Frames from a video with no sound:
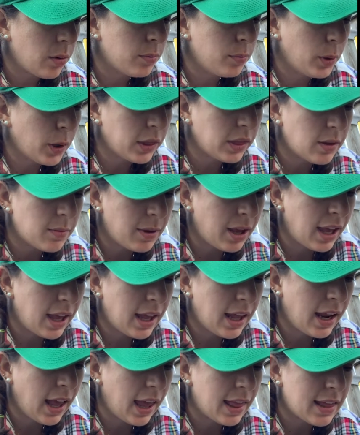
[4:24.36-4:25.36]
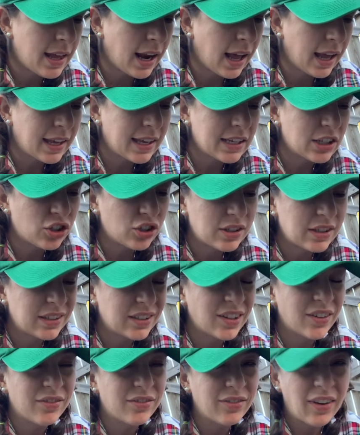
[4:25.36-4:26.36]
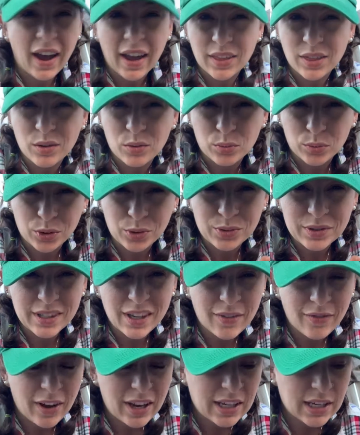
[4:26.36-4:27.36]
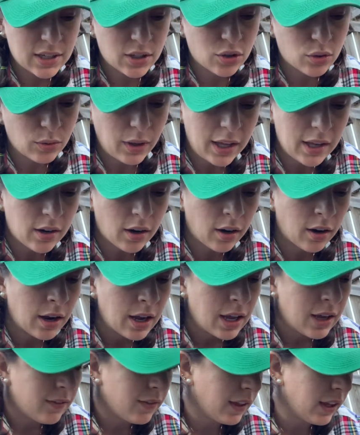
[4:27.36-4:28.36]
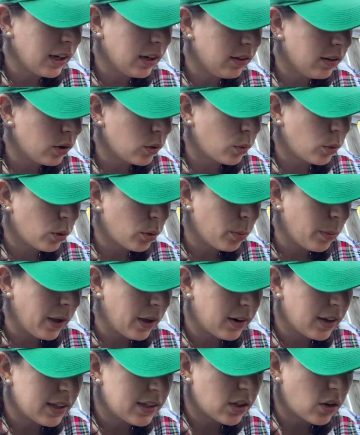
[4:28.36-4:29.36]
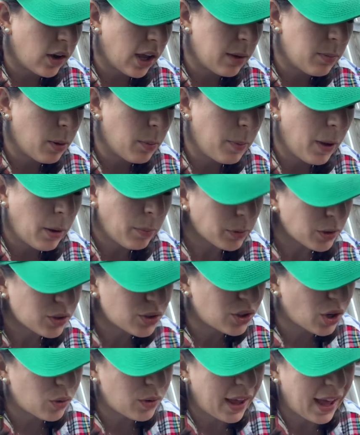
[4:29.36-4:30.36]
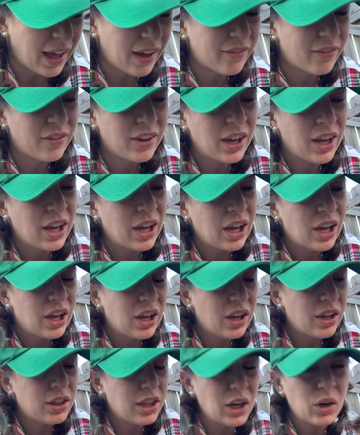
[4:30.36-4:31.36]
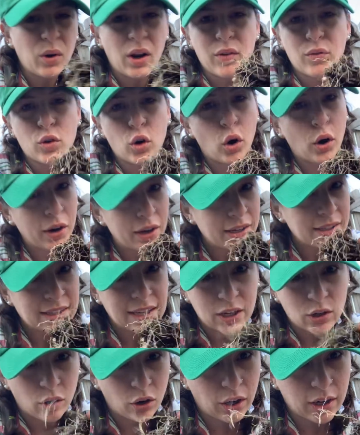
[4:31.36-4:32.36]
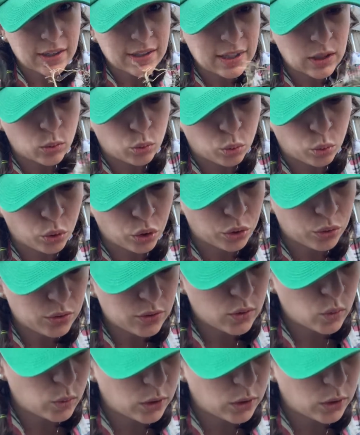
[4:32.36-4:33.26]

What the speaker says: put them in, and then I can just divide the roots if I need to later. They get a little root bound, it's okay. But peppers don't have crazy roots,